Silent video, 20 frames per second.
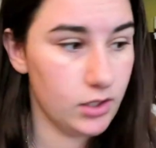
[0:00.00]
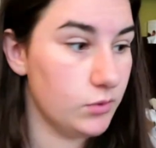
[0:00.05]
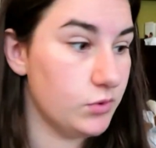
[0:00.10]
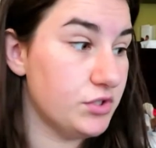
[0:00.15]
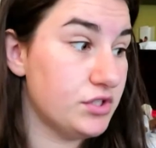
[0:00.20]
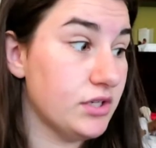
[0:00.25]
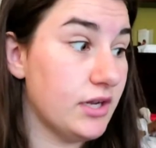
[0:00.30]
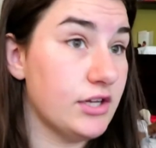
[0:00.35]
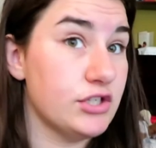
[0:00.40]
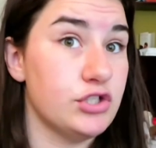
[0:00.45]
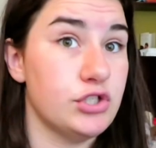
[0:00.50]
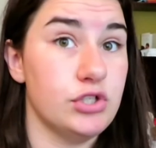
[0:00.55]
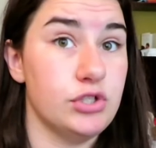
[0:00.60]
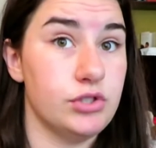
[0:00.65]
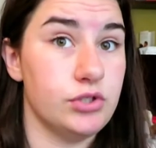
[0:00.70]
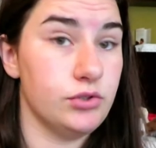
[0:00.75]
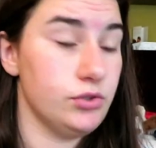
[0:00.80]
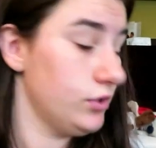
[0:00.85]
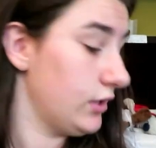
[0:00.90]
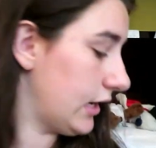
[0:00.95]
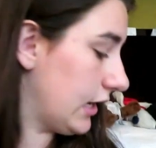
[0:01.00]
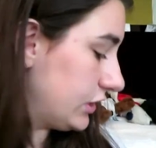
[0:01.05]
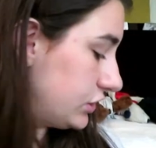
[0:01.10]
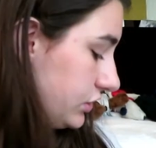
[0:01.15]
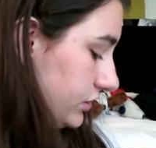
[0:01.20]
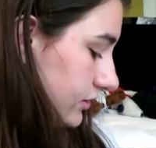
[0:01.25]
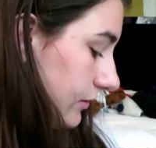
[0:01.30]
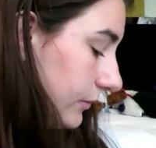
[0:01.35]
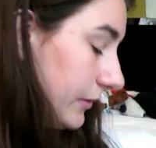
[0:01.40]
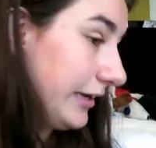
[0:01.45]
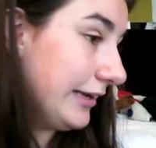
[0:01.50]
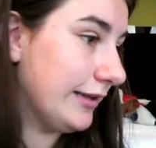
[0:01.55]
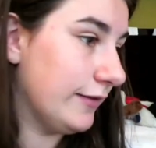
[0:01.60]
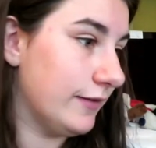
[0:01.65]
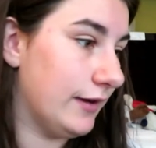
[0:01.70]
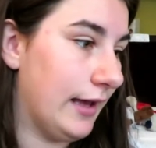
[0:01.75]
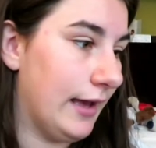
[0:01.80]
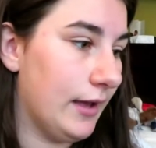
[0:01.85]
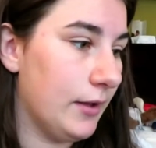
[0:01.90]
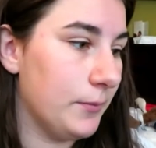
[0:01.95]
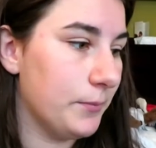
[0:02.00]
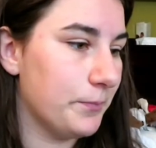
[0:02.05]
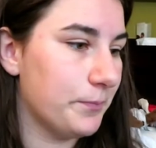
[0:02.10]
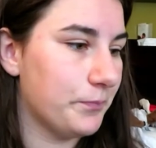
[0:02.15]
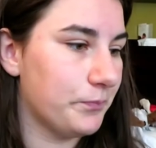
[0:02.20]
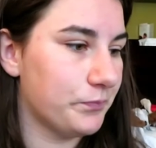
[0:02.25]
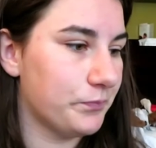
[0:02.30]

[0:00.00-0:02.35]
which I should do actually, so I'm going to leave it out.